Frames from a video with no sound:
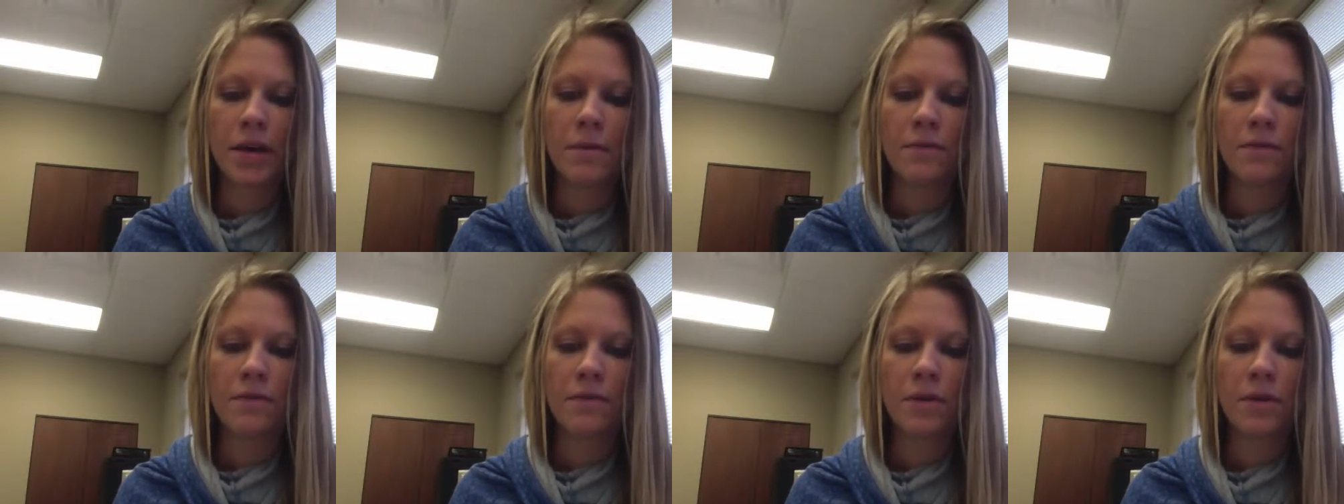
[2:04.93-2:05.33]

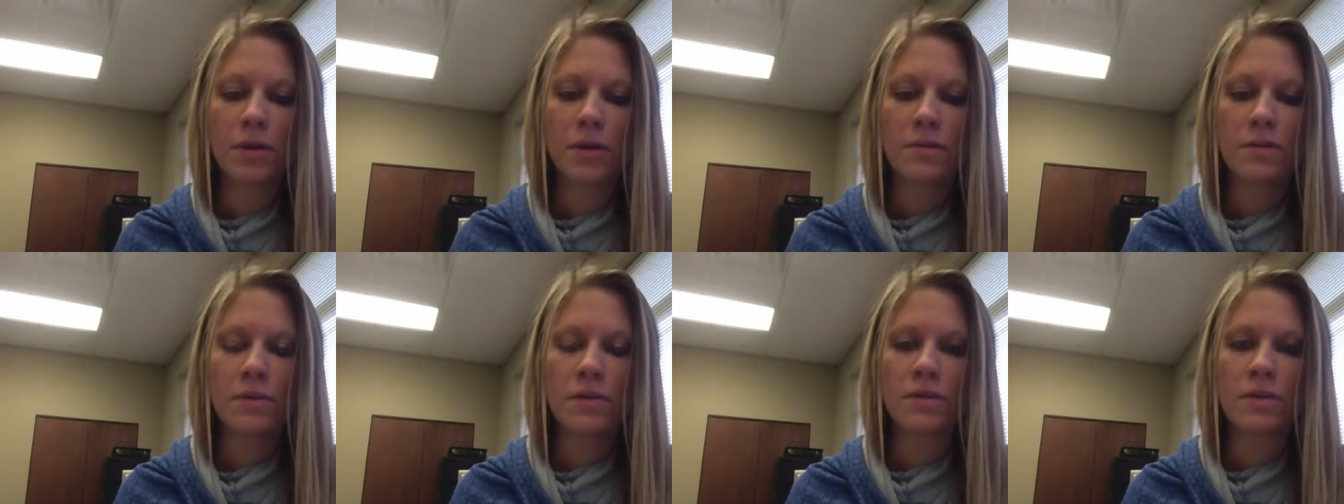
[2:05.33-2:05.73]
Before
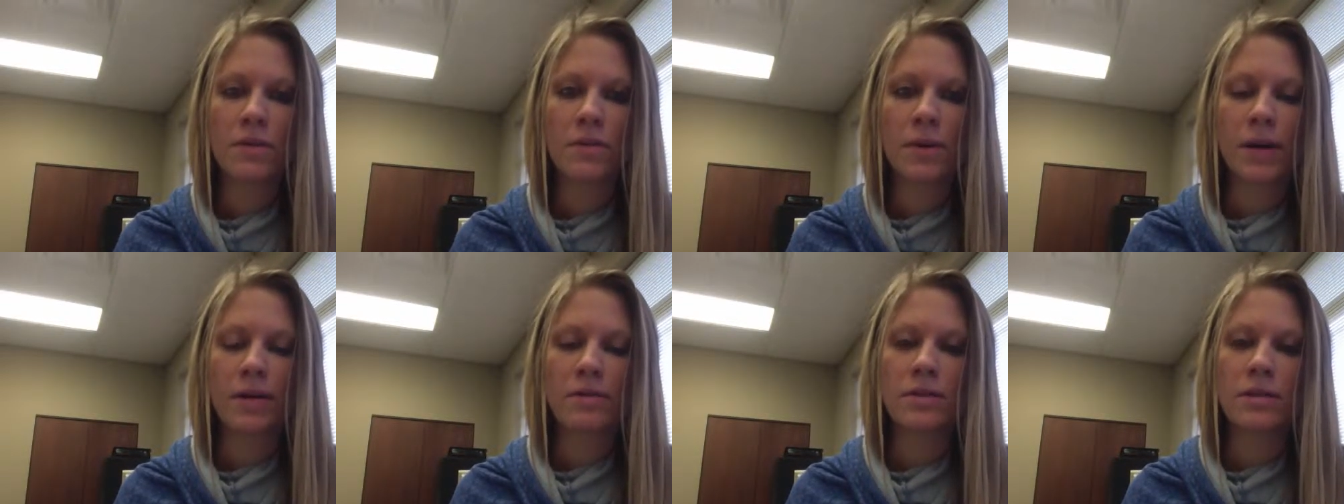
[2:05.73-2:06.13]
the move, the
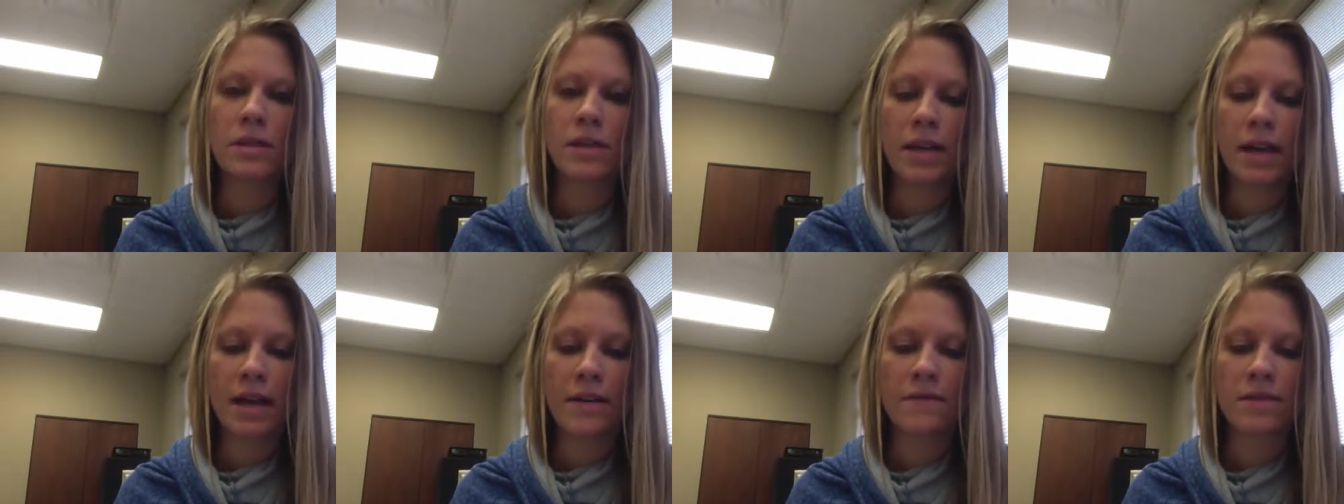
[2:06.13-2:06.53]
Browns
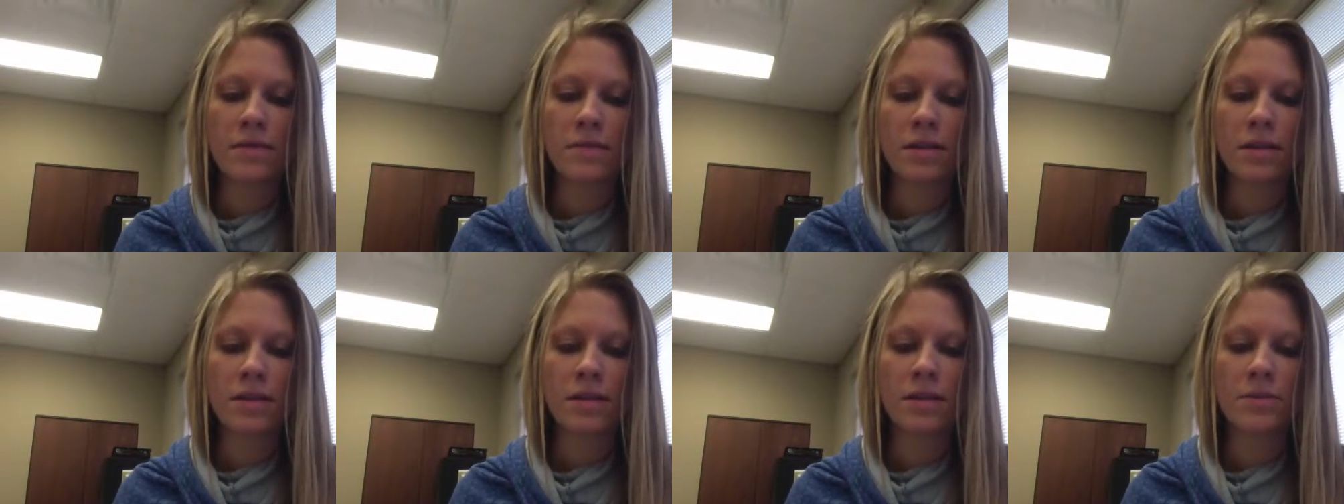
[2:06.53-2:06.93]
did have
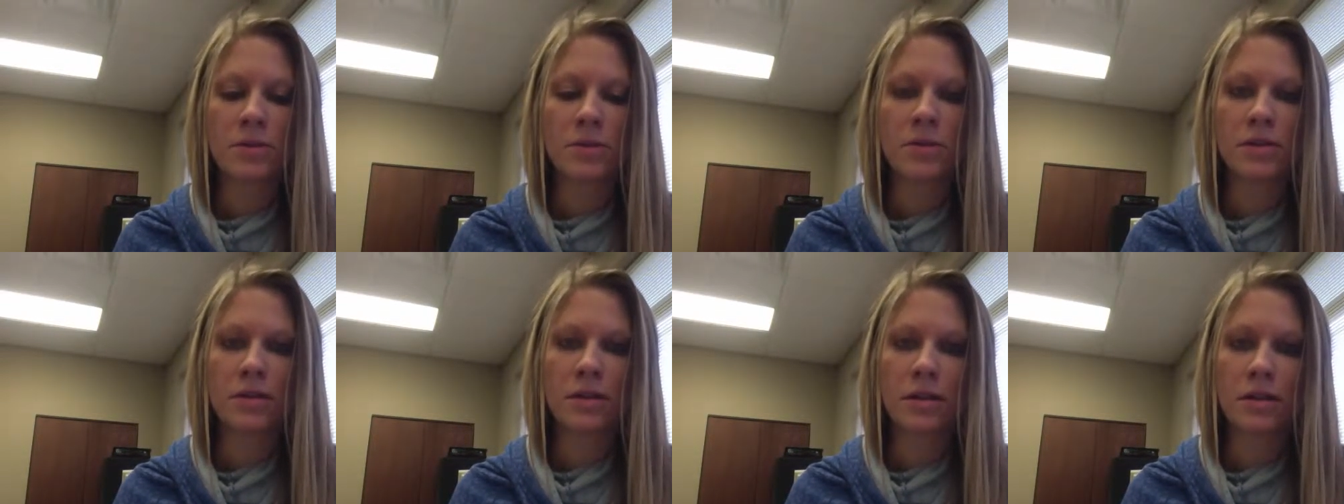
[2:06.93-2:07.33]
some
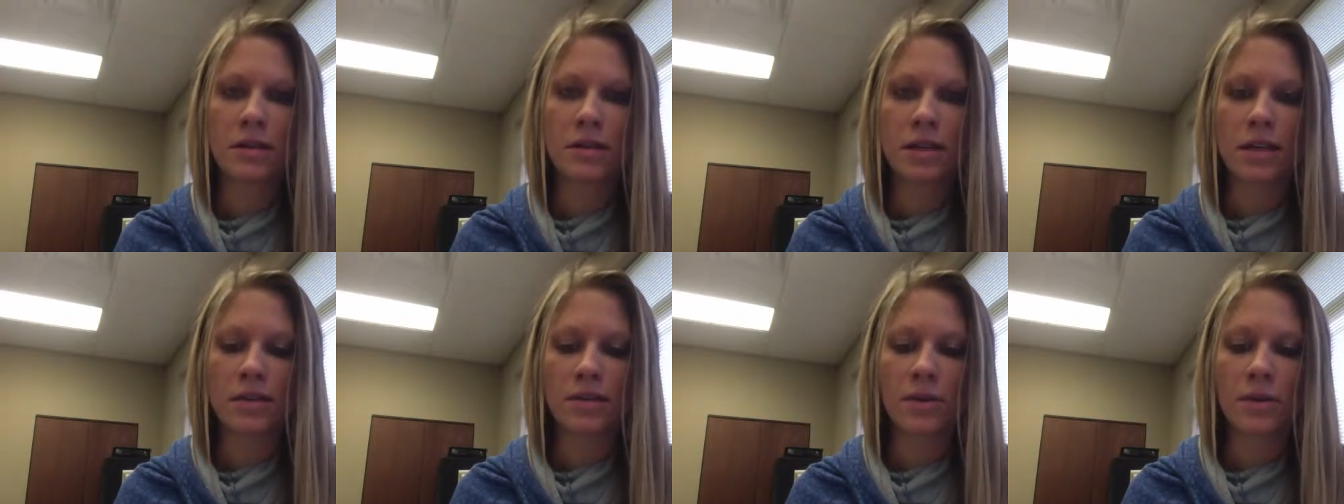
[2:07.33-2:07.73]
exceptional
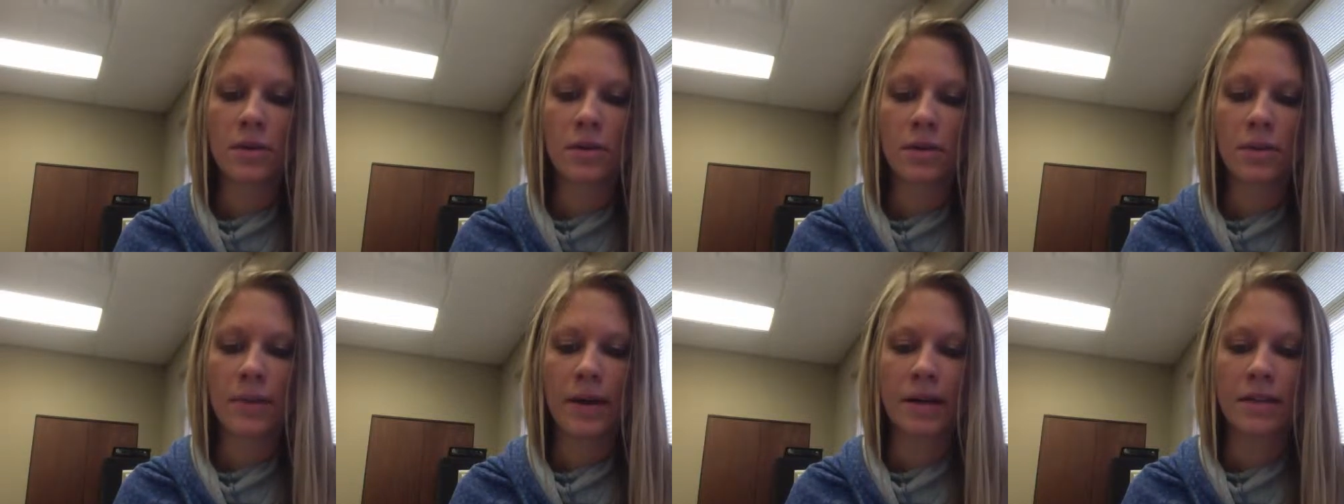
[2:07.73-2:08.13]
leaders as
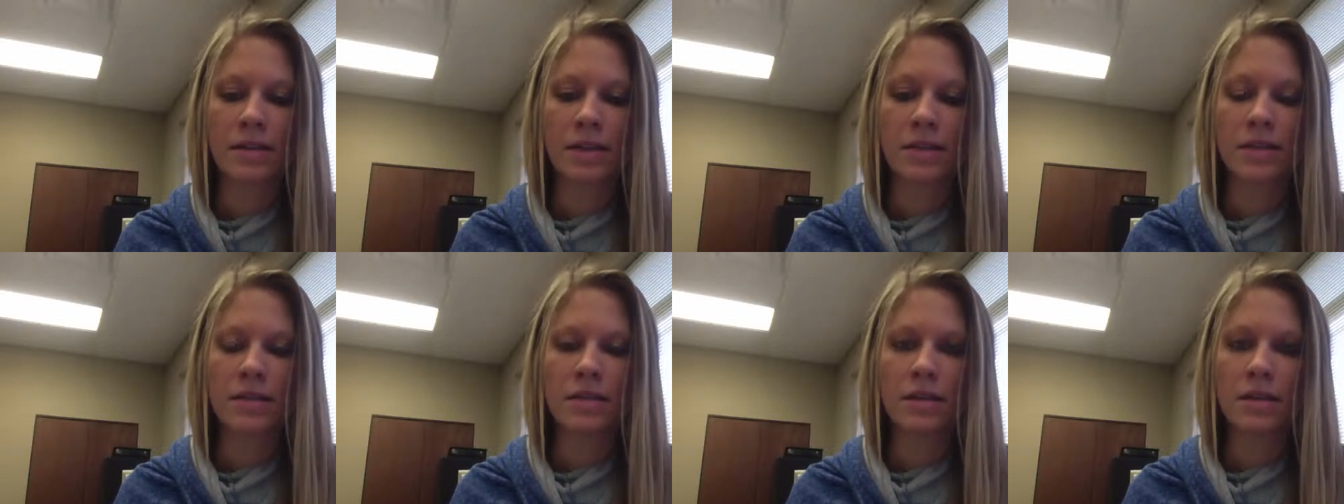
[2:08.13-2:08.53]
quarterbacks
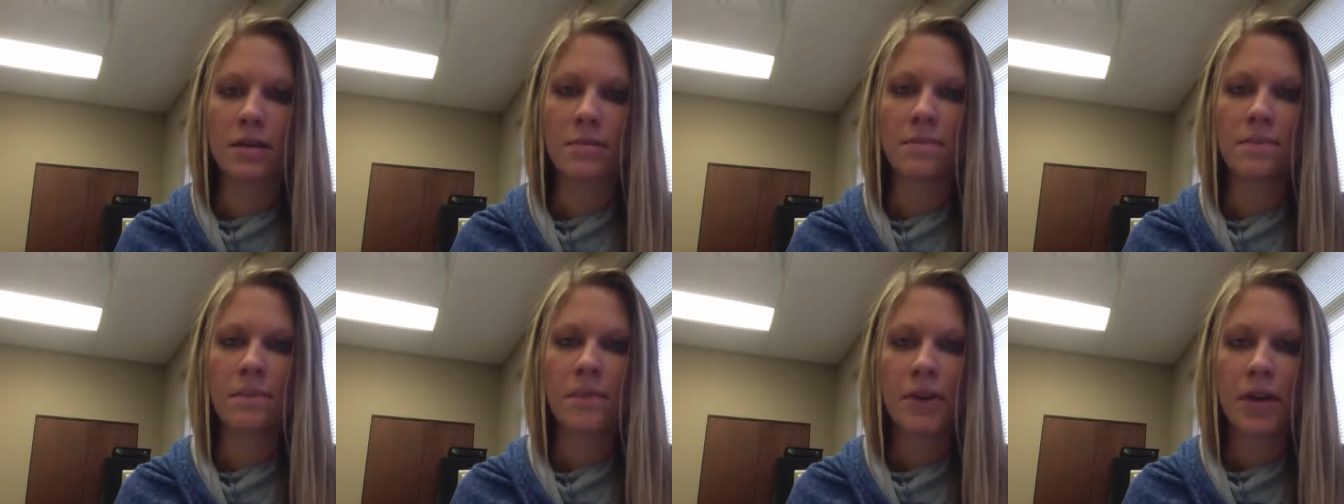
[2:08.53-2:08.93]
on the team: